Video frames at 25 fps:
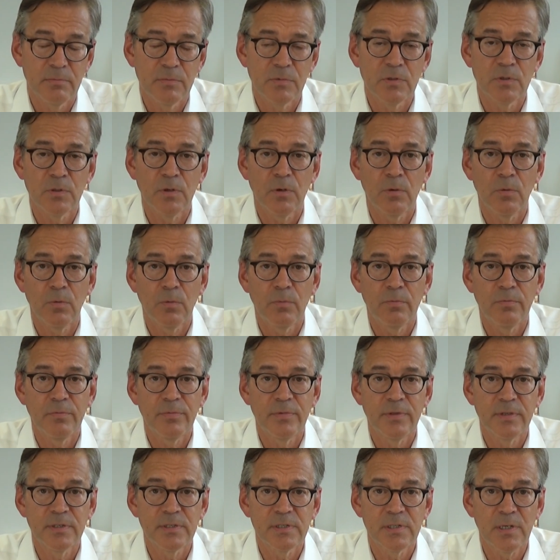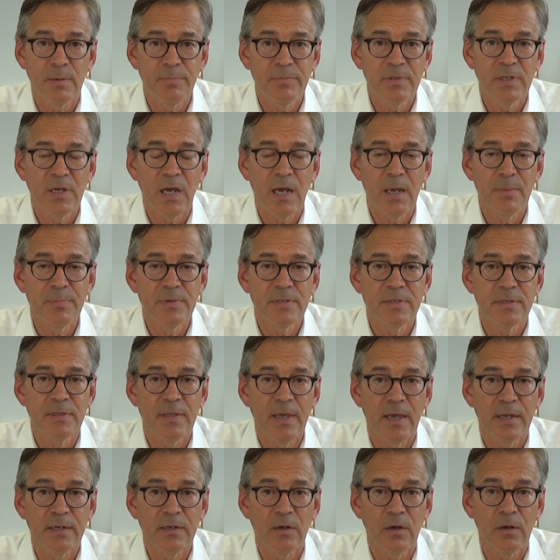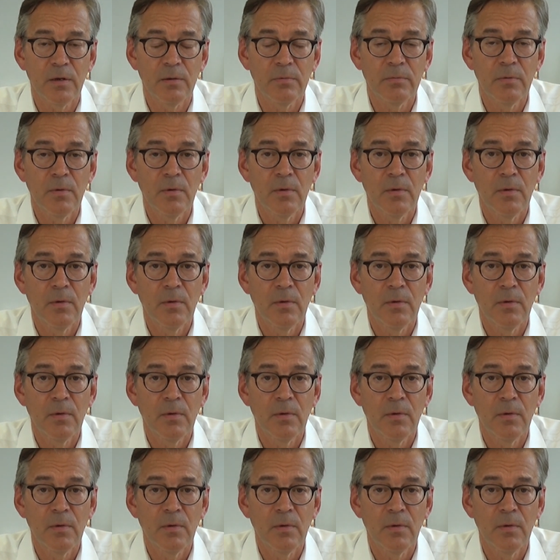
So the subtypes that are